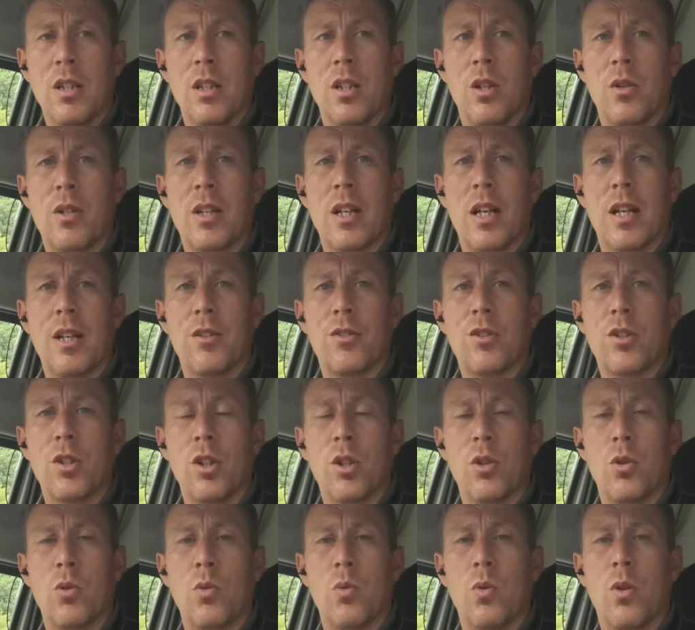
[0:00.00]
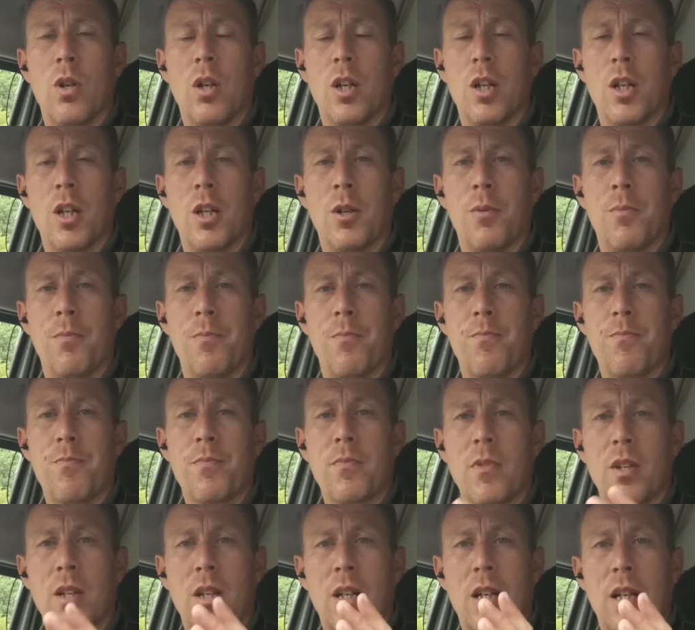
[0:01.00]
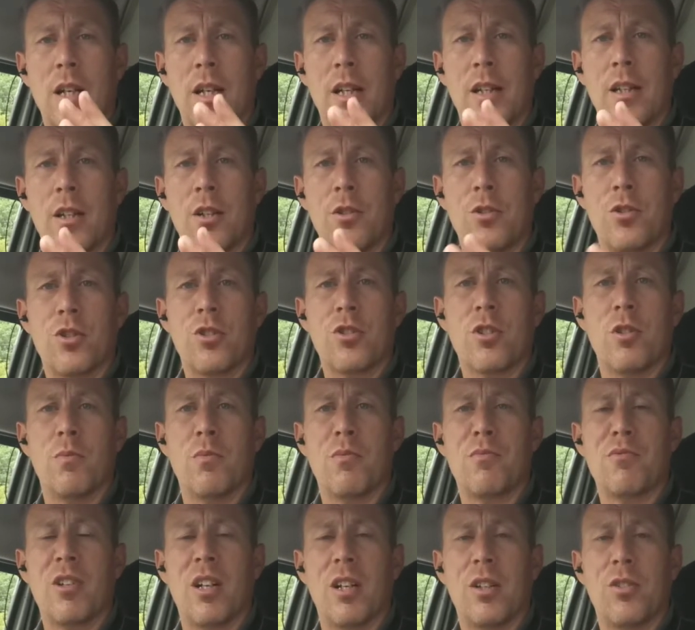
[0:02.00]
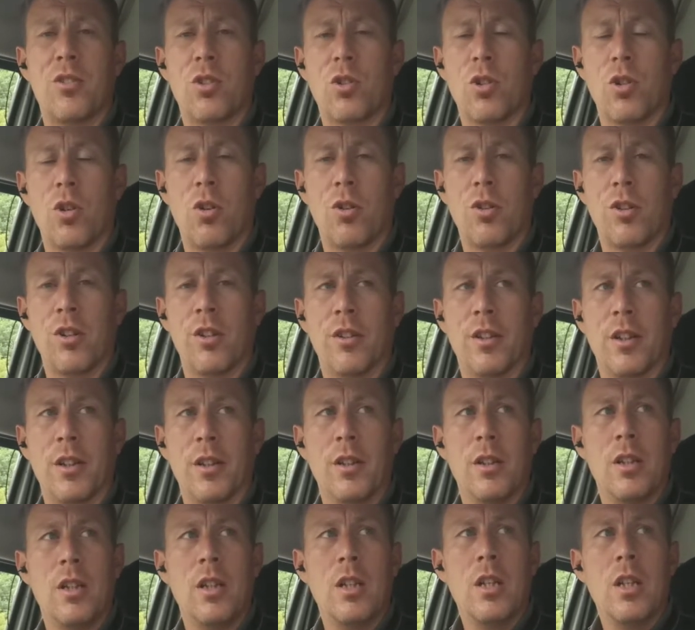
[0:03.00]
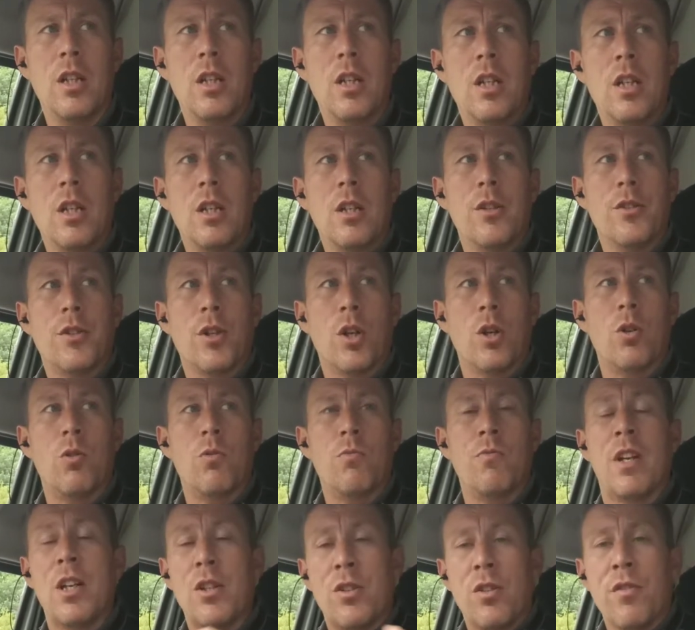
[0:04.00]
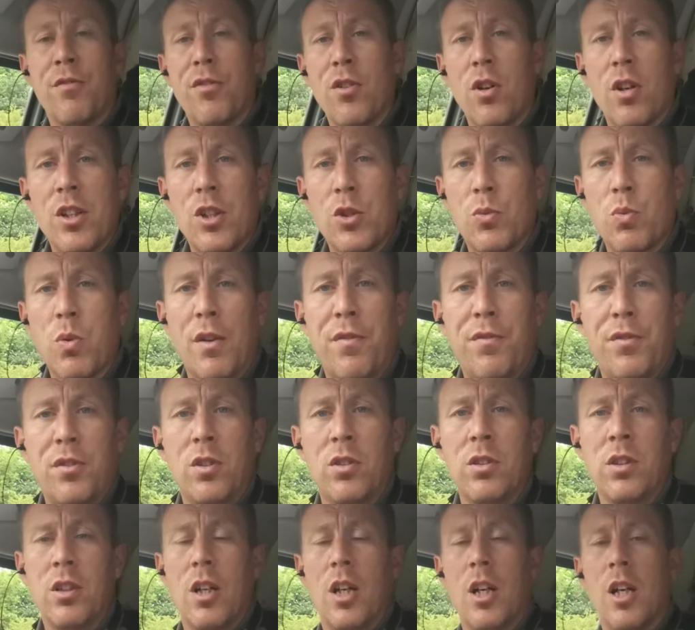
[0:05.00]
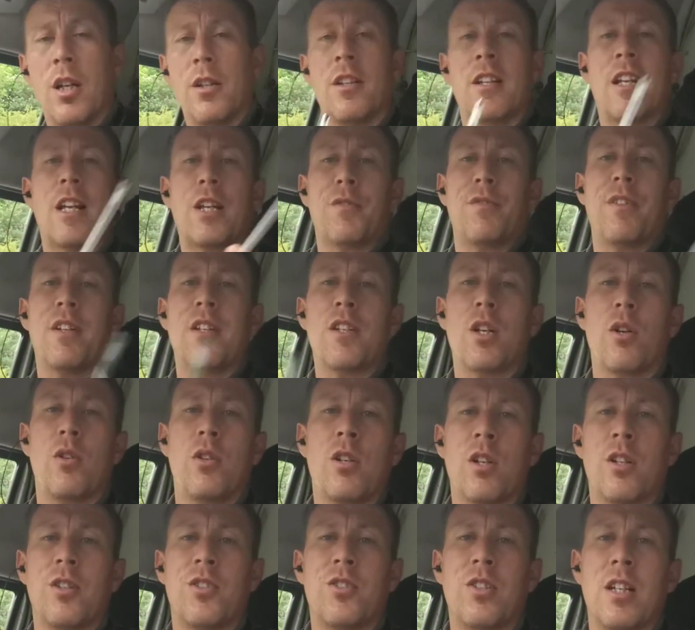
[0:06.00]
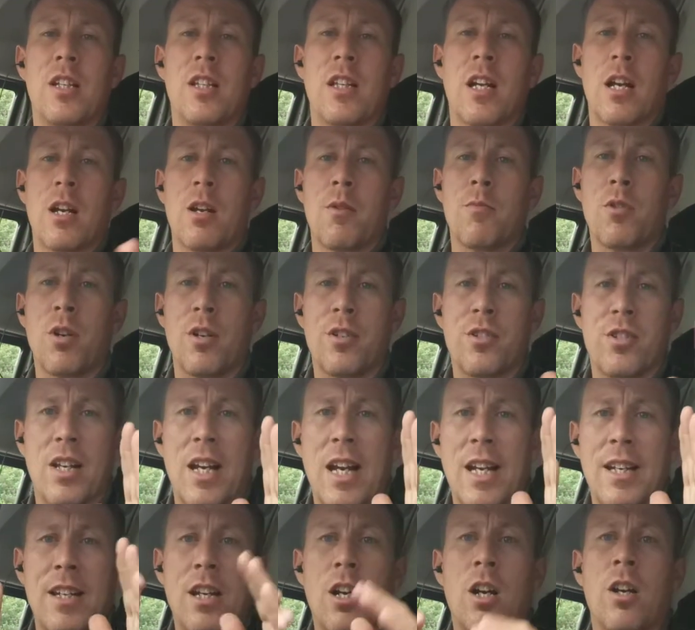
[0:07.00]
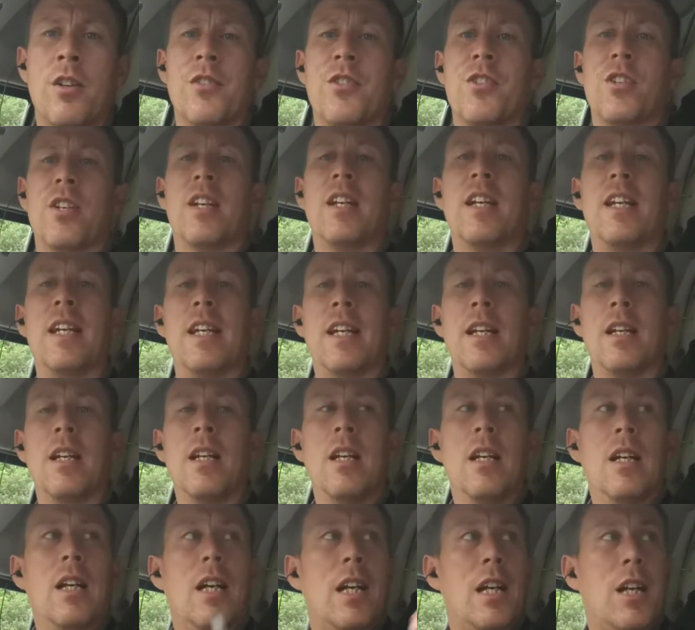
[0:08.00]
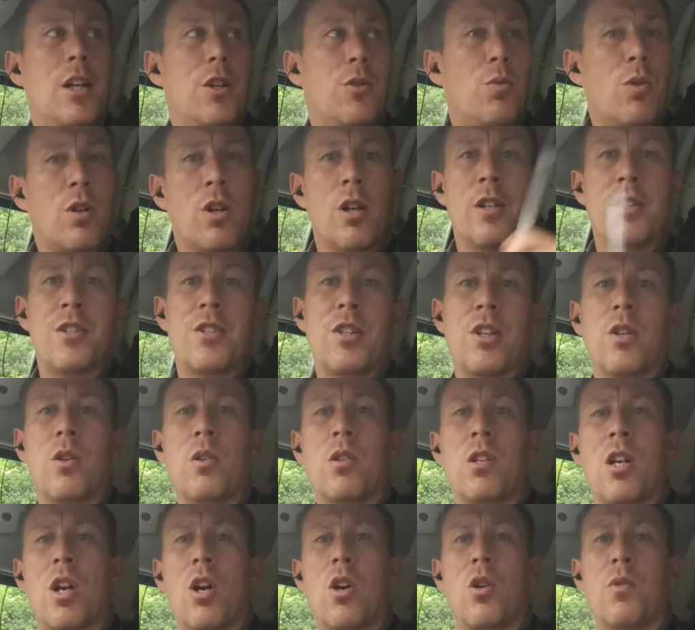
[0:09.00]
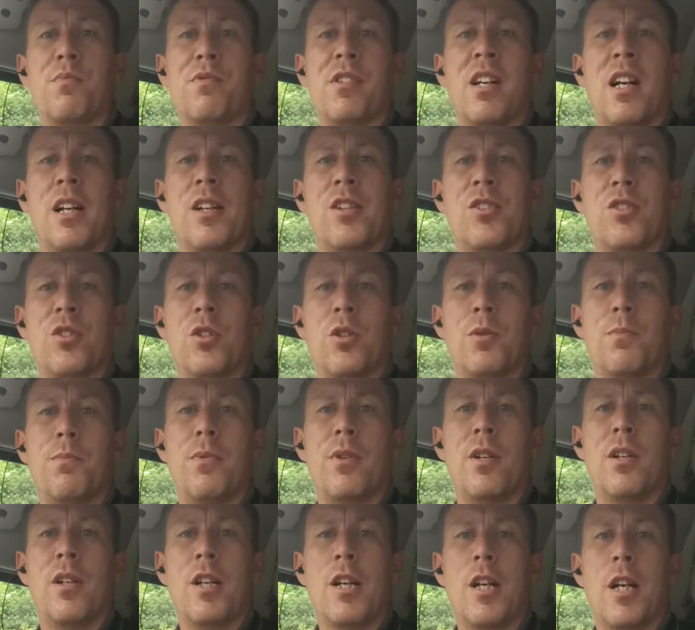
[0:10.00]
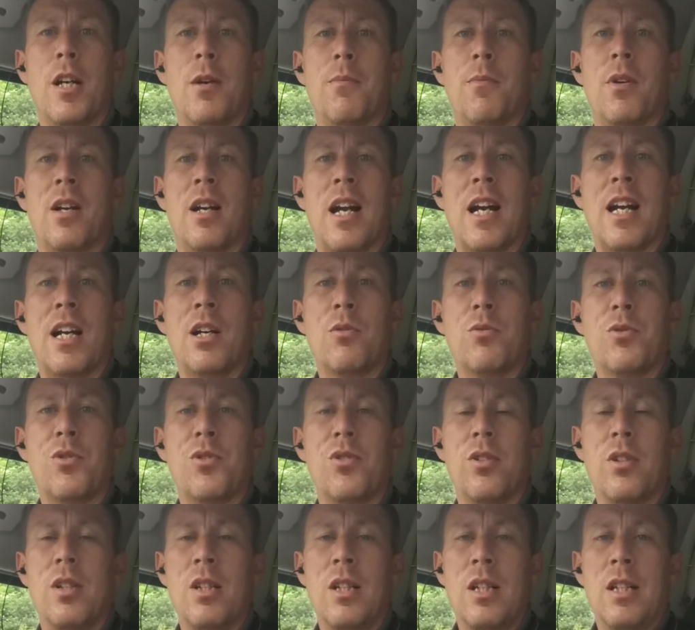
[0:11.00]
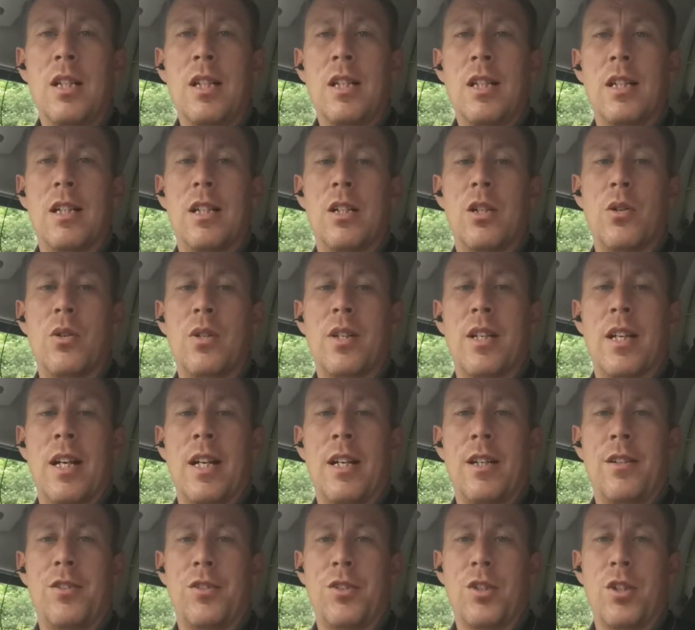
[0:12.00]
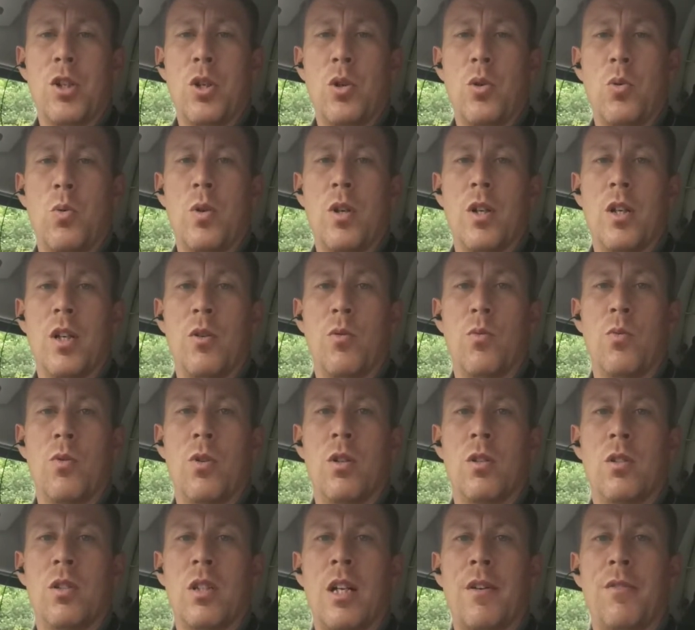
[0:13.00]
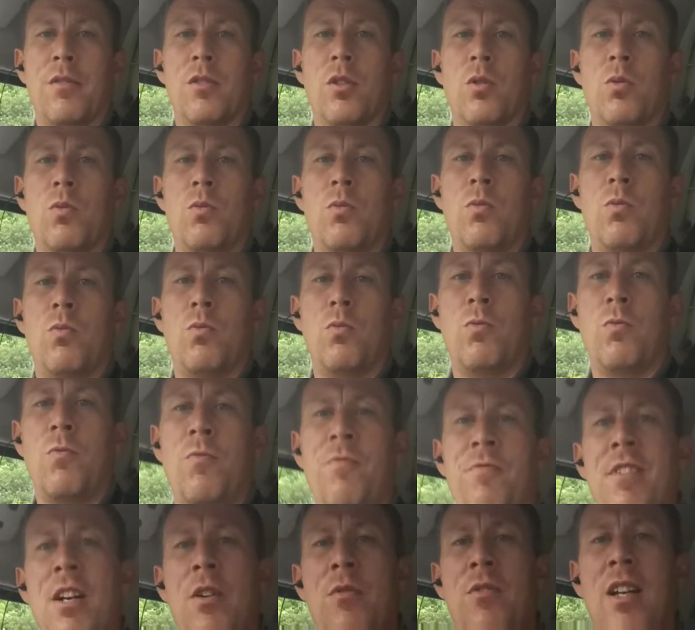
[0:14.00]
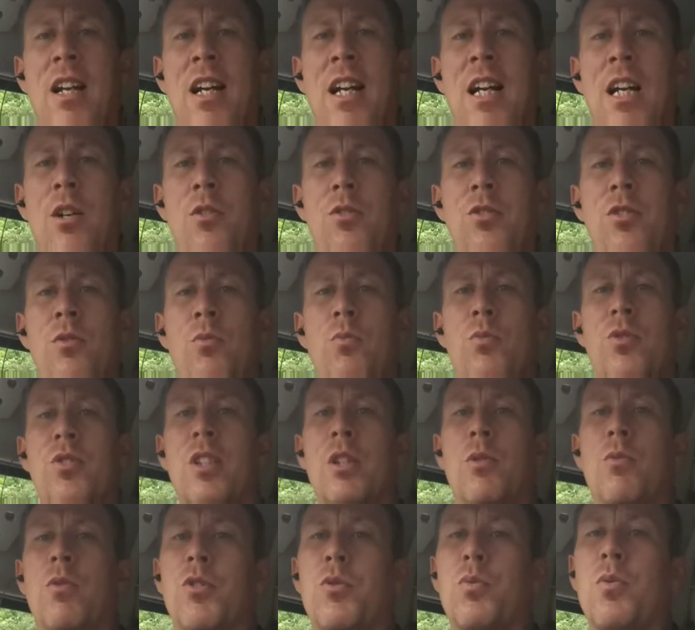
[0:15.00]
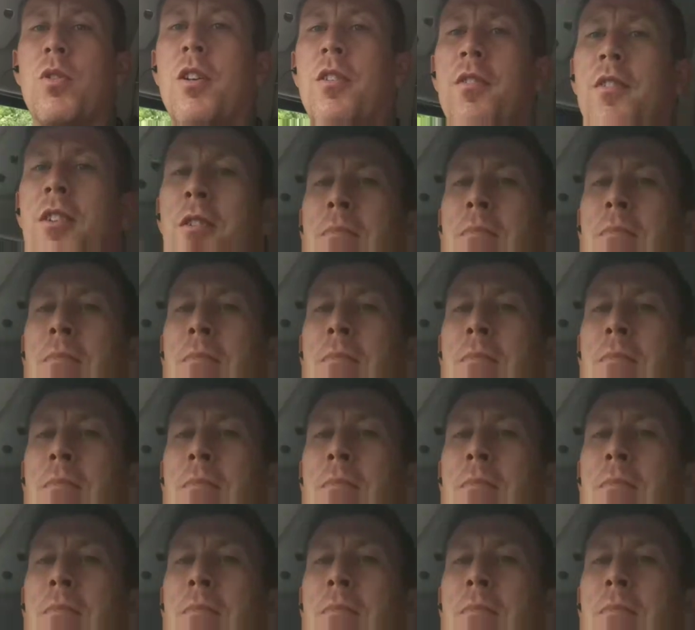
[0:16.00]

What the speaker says: Okay, so I adjusted the price accordingly. So reason for this waffle, the next video you're going to see that I'm going to edit onto here is we're going to go price up a house. Okay, so we'll have a look around that house and we'll see what's what.